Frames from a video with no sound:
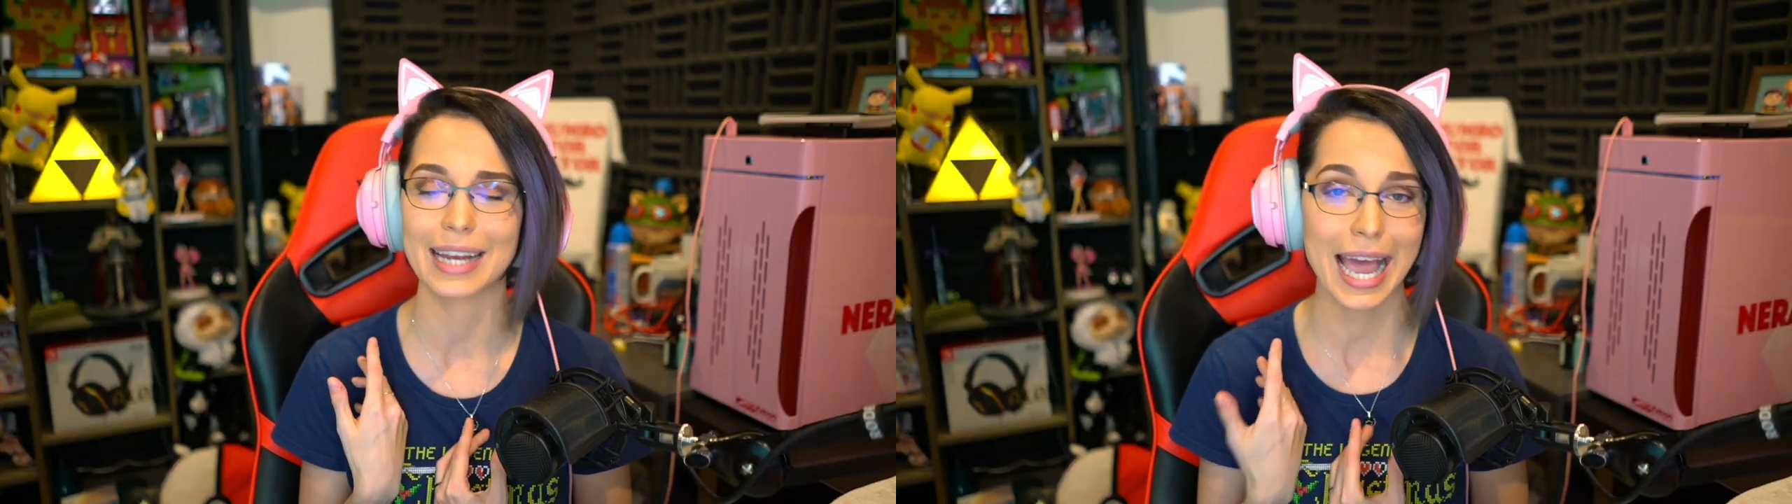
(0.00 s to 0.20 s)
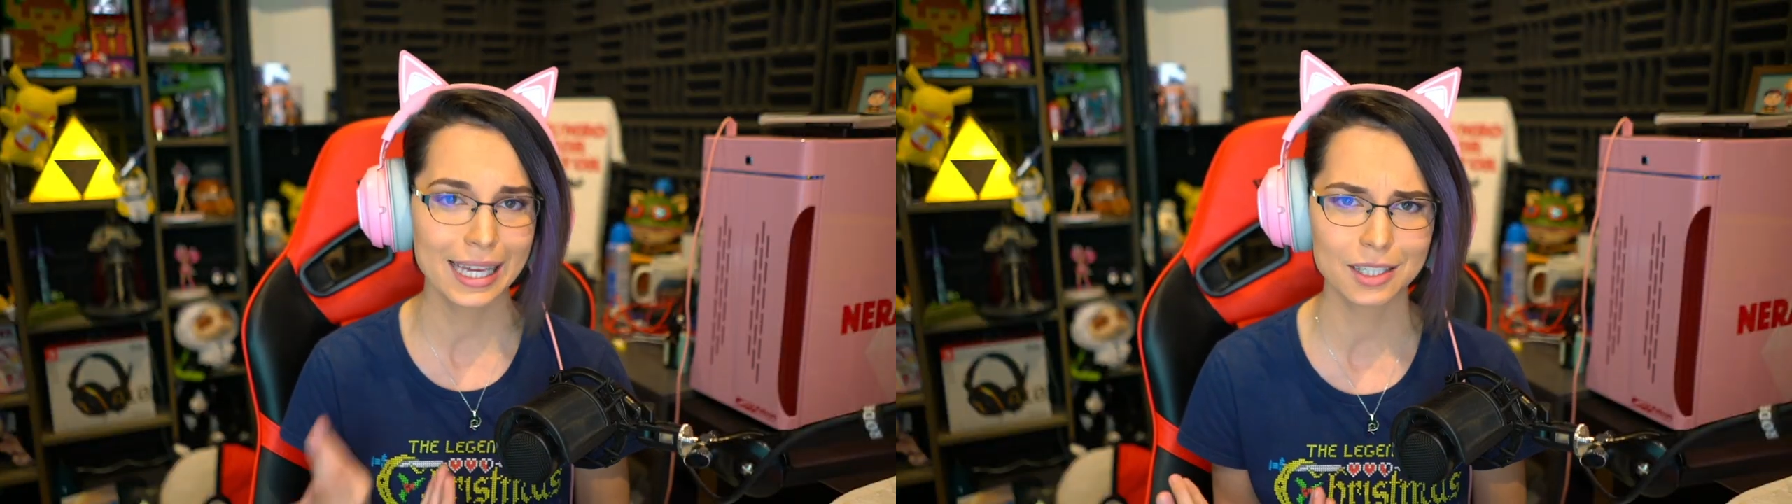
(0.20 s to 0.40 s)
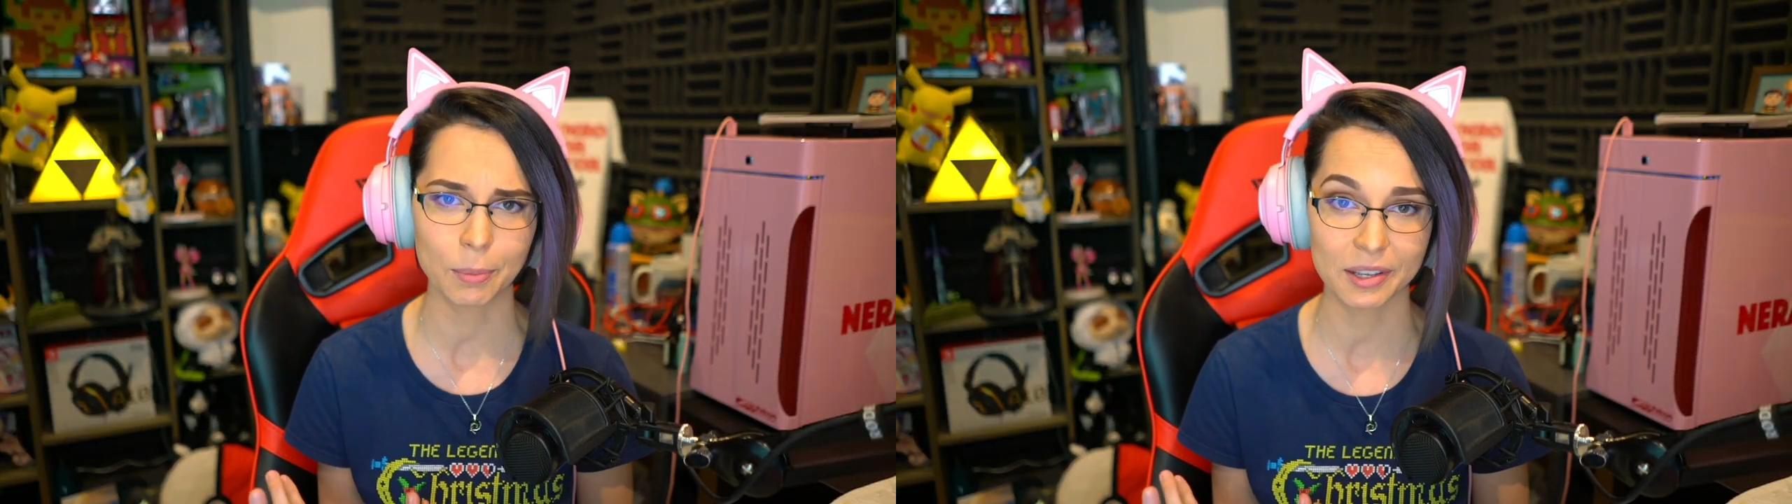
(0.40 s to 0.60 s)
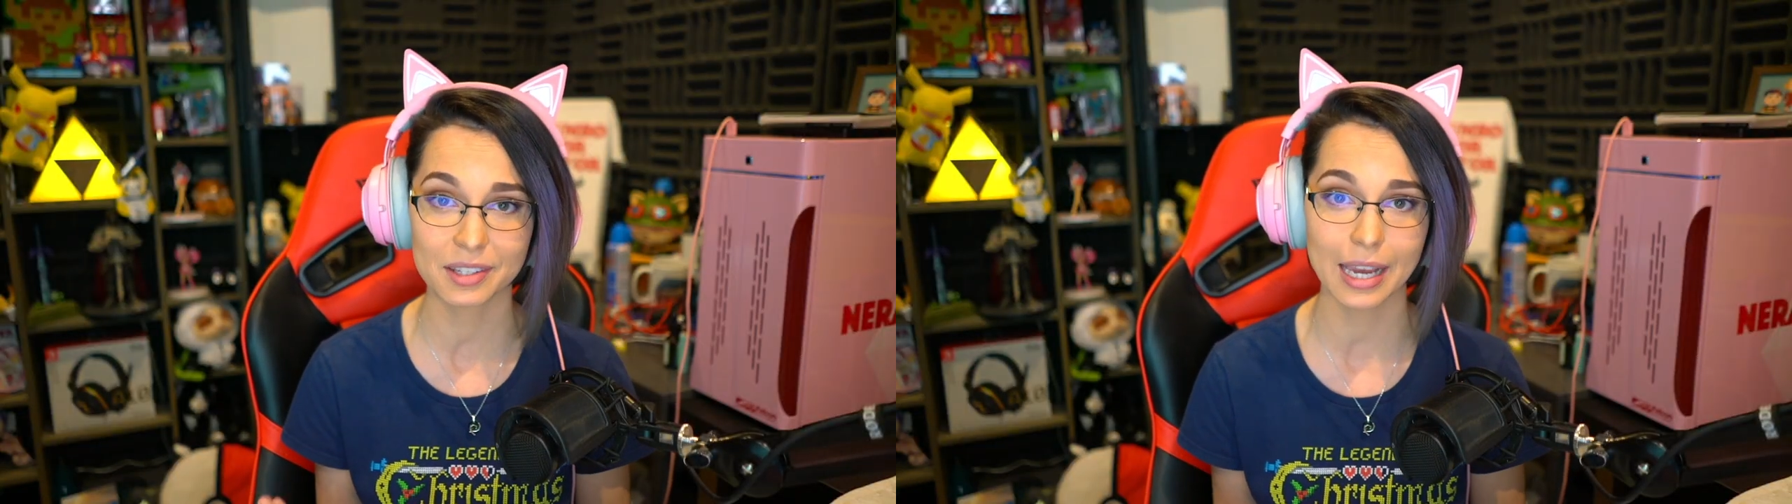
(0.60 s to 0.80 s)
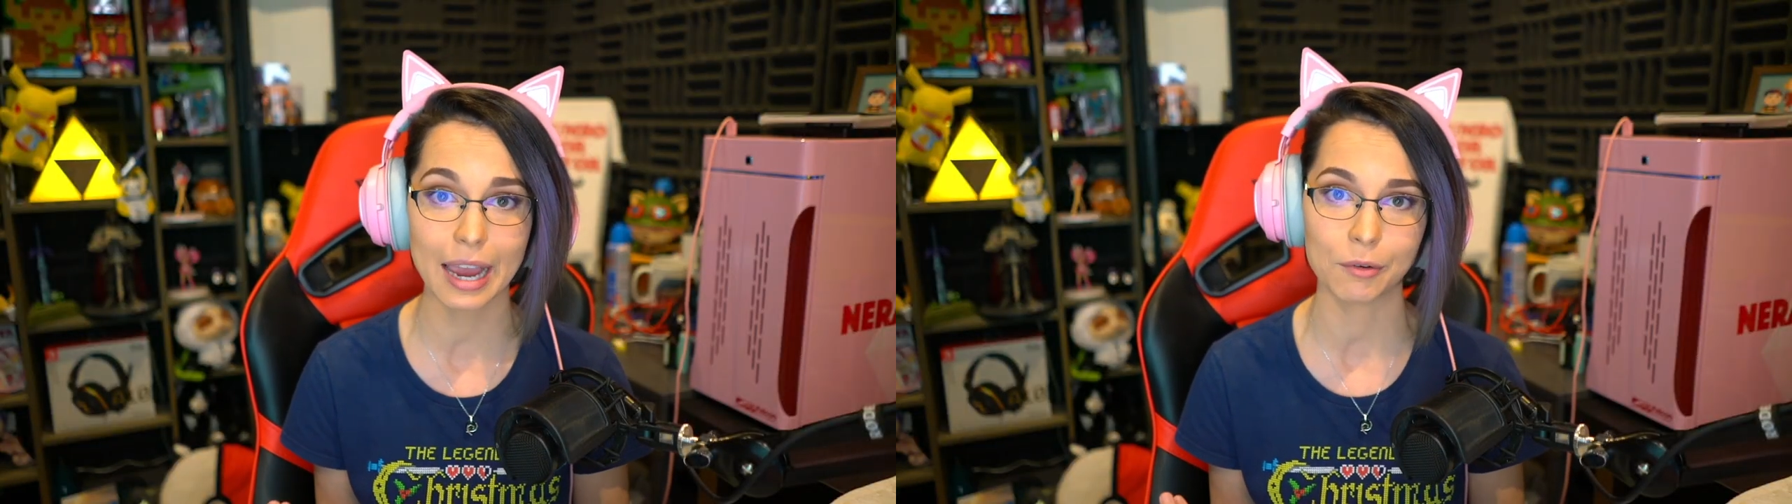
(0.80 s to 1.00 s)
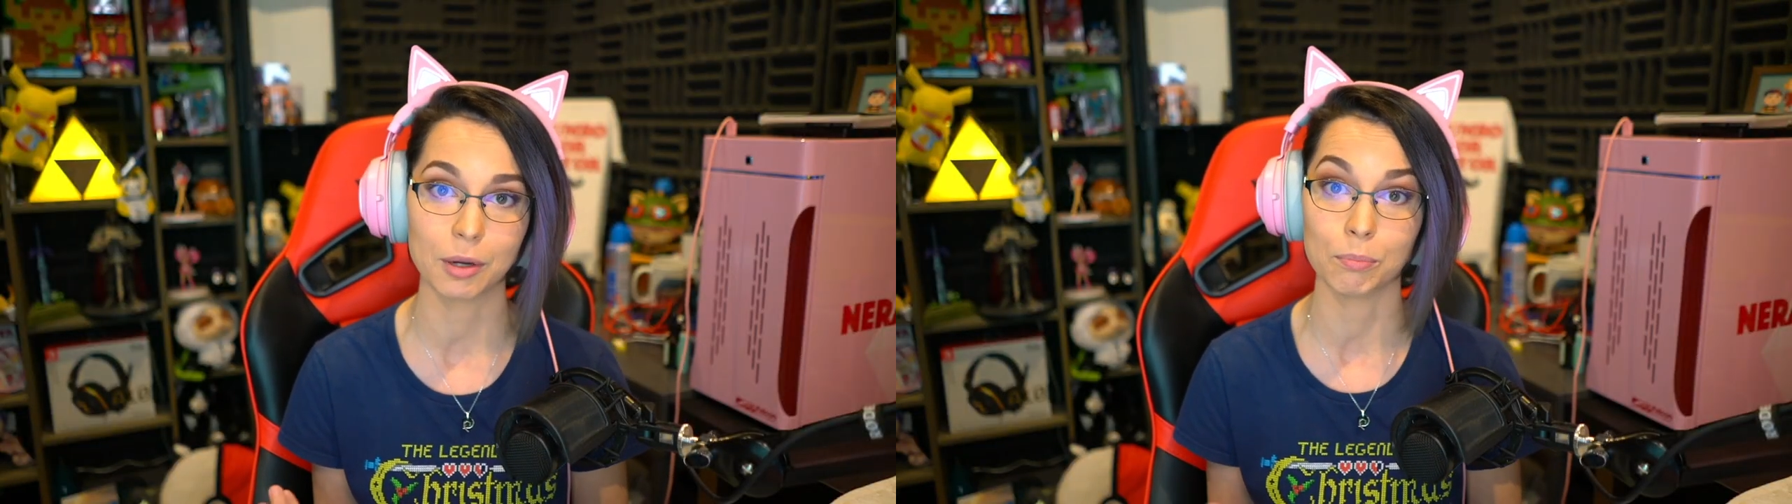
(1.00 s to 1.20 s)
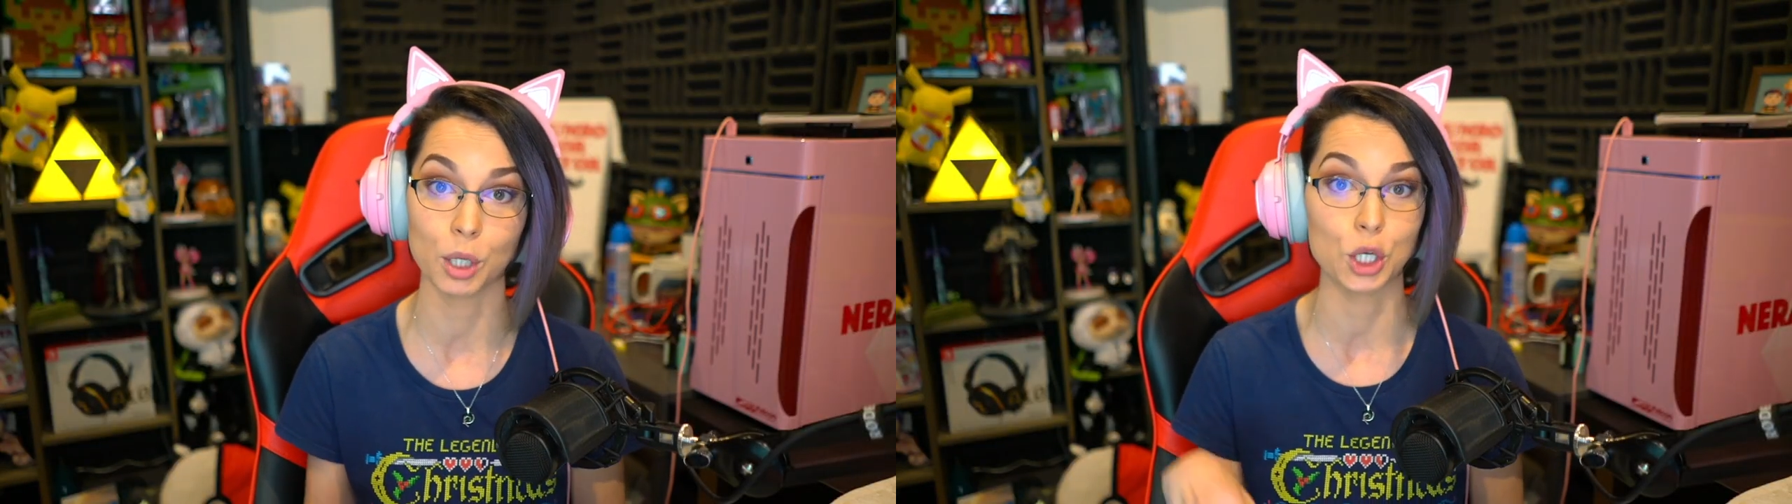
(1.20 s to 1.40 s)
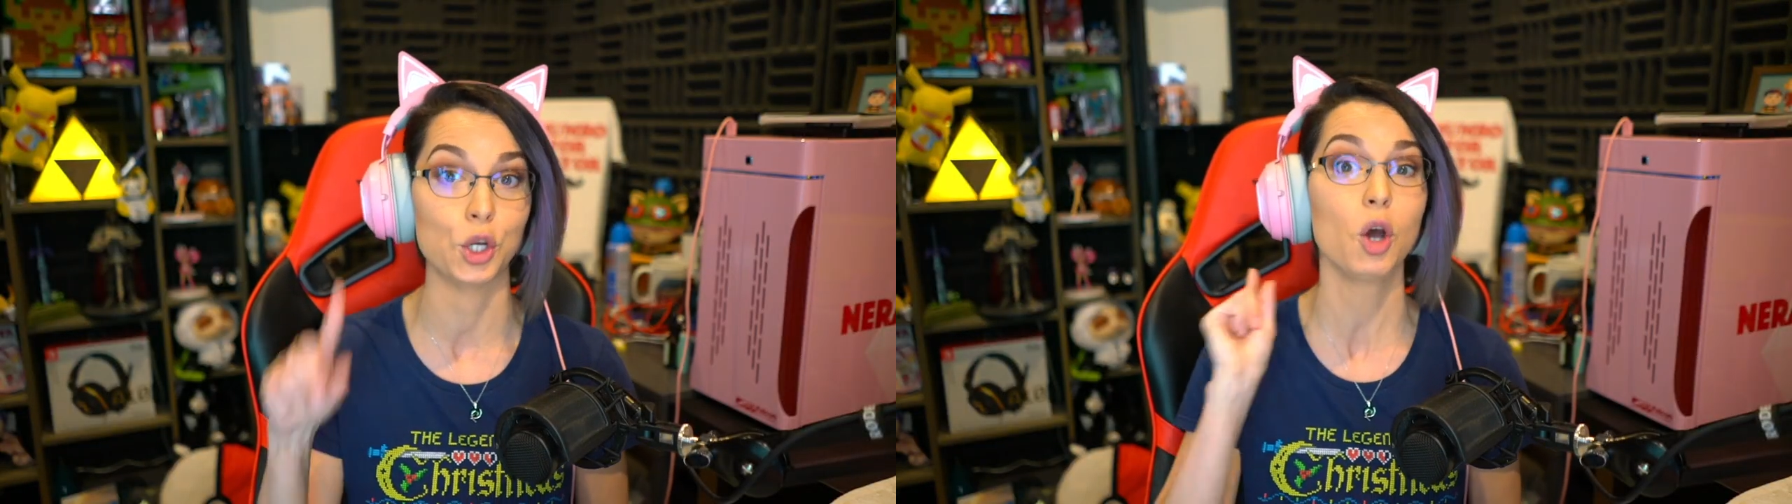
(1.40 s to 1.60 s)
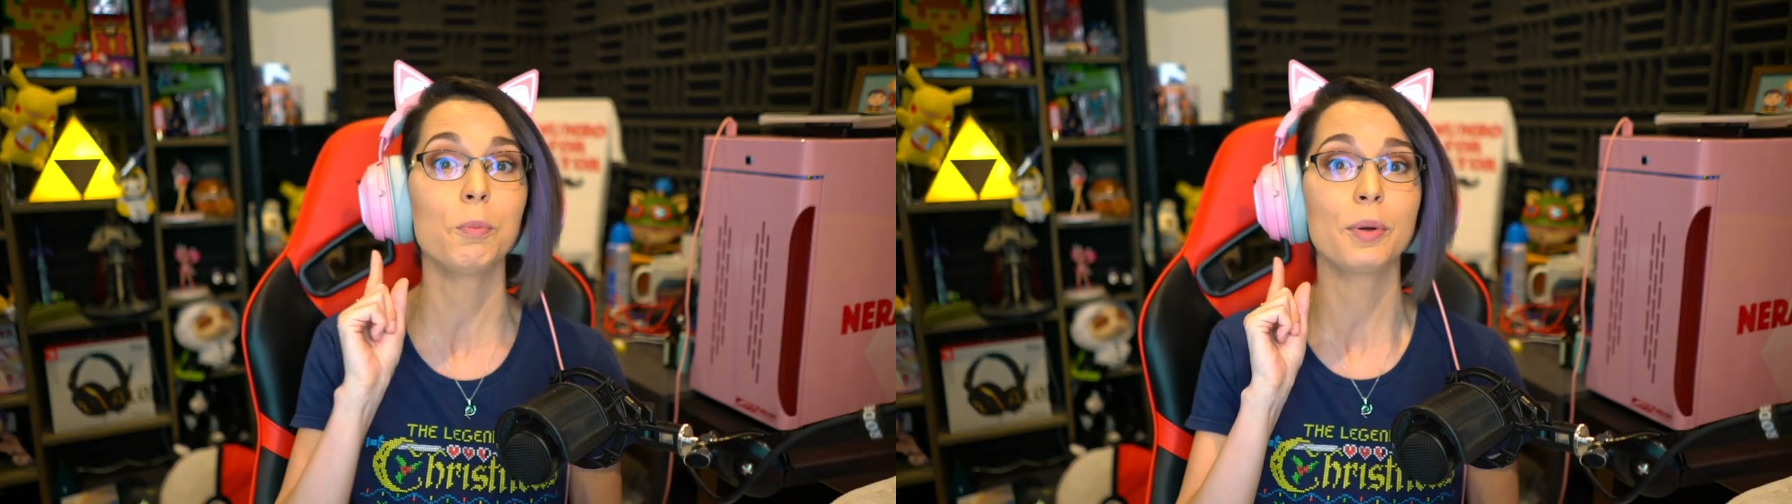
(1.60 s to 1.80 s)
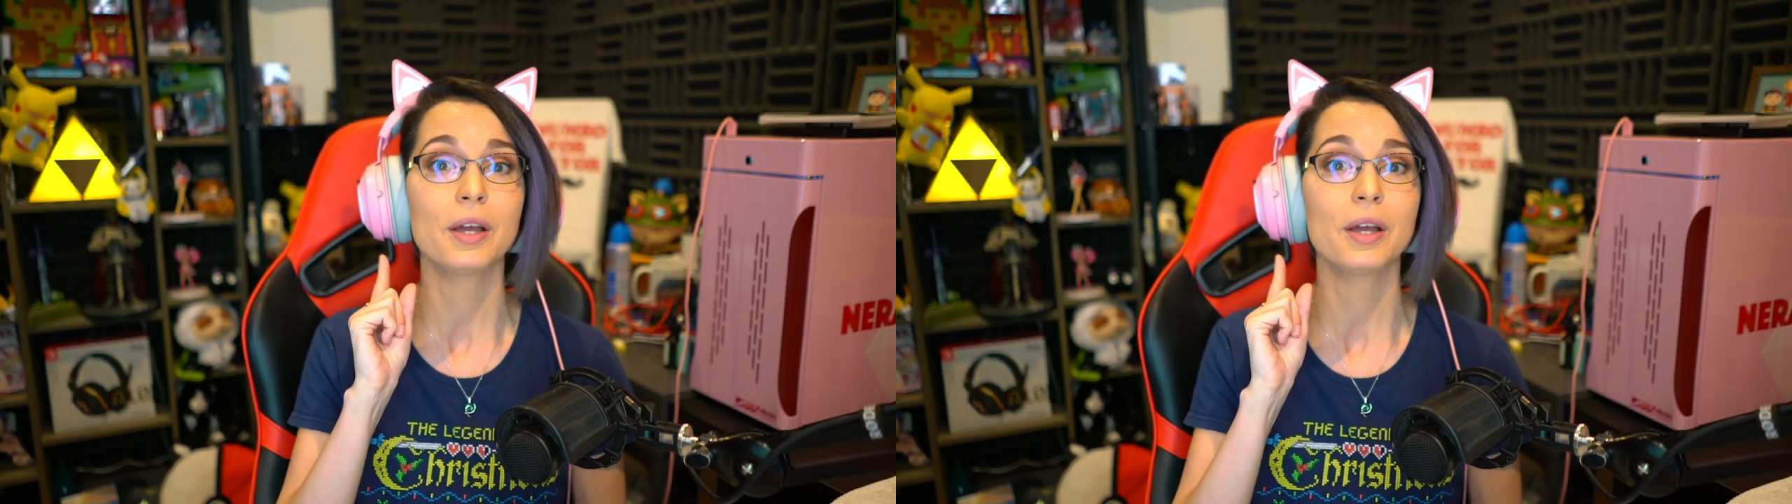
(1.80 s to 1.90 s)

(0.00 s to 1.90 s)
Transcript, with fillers: had to be Skyrim, but nope.